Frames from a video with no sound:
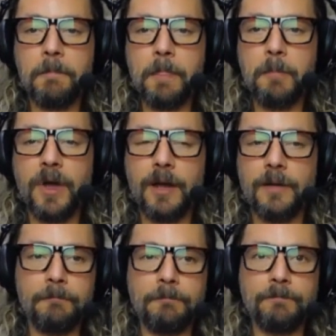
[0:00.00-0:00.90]

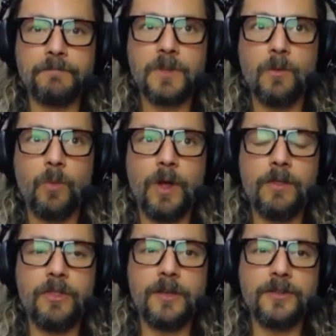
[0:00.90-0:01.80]
But what
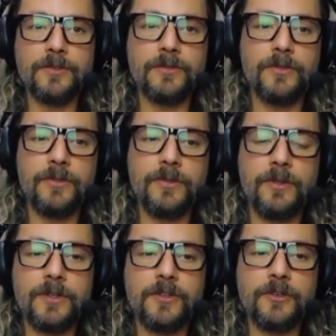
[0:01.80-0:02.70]

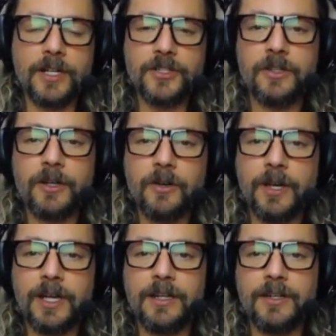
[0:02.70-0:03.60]
the direction they're
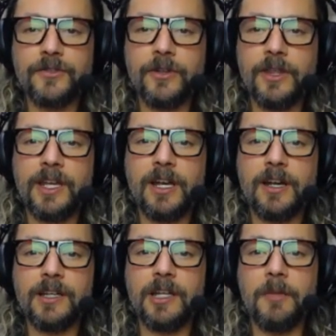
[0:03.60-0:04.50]
going in is really
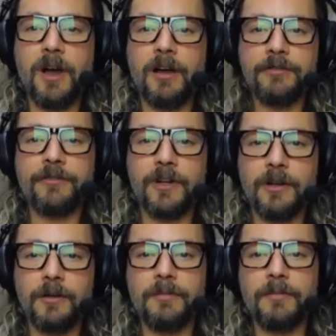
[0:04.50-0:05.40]
cutting them off
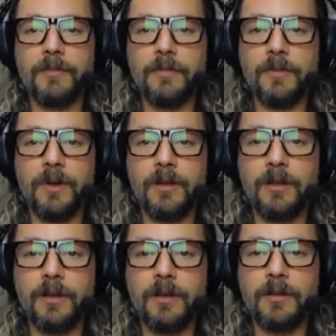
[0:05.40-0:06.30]
from
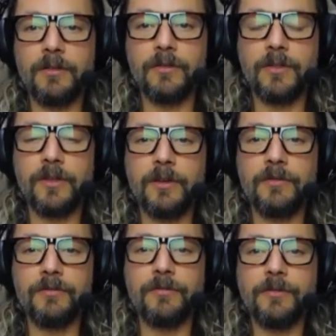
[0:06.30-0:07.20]
the
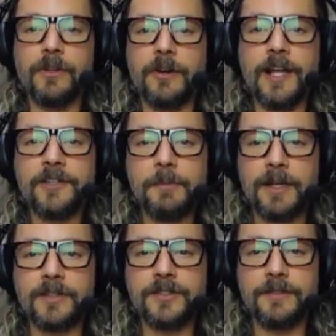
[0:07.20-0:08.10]
fuller
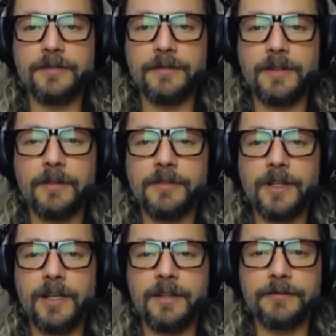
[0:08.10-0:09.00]
aspects of
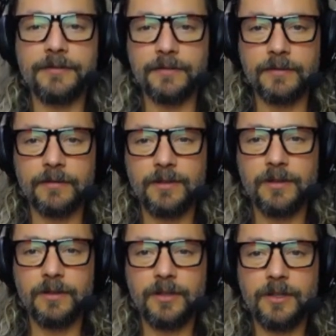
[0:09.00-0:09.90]
life.
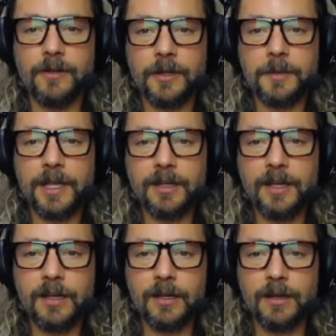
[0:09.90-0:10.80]
You know what I'm getting
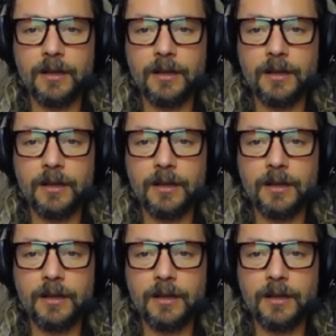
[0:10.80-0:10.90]
at?